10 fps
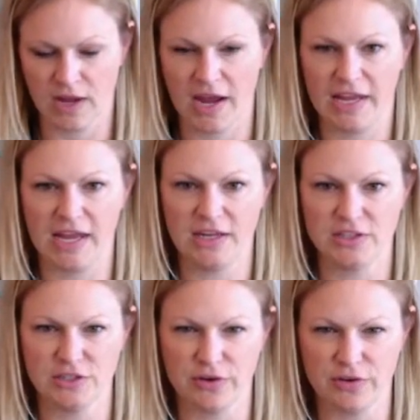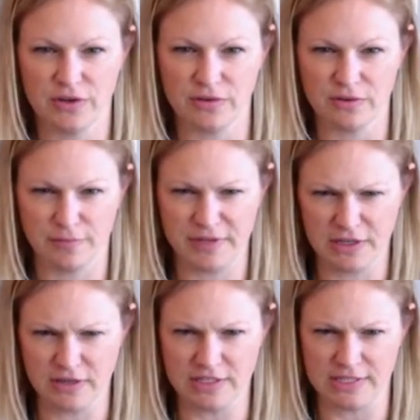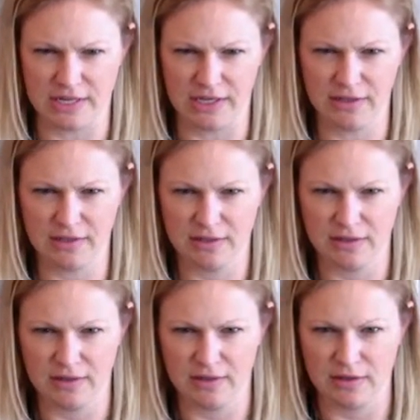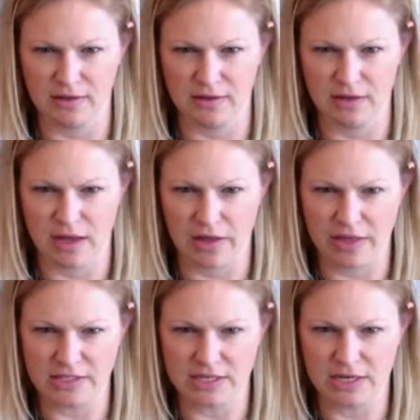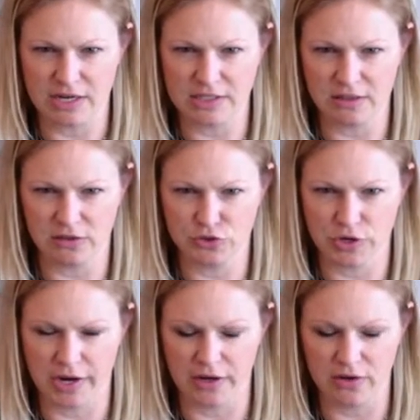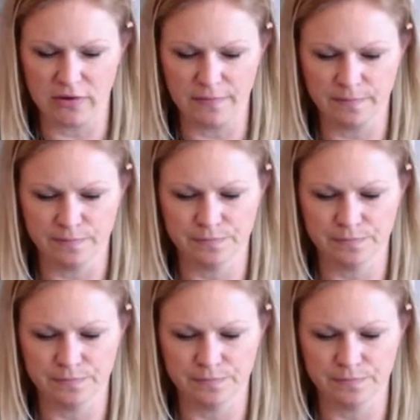I can't show you, but you can see how that's in a nice little triangle.